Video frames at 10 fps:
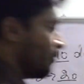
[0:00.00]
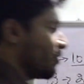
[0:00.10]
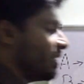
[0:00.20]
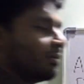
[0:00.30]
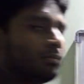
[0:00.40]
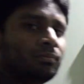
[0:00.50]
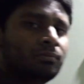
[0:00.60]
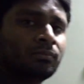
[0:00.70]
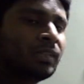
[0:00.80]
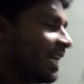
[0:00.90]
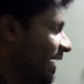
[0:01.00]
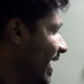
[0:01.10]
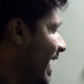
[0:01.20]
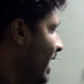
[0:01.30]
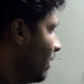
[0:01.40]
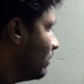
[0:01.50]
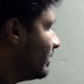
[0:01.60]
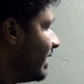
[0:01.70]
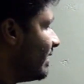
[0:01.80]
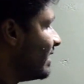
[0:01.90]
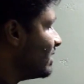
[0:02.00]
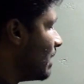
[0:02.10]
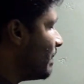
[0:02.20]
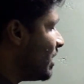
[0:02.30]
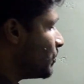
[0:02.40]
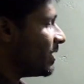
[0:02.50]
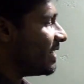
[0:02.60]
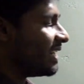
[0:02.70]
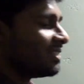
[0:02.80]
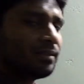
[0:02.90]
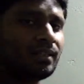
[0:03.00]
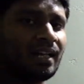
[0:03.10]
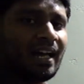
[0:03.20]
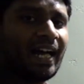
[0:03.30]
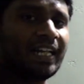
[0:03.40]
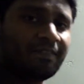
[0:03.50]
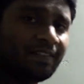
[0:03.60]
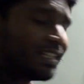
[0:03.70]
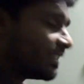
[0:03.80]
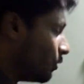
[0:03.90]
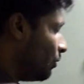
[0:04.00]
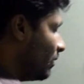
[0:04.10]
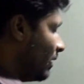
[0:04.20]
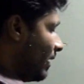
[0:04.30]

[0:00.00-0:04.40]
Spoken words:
question. A 10 days, B in 20 days, and if it is so,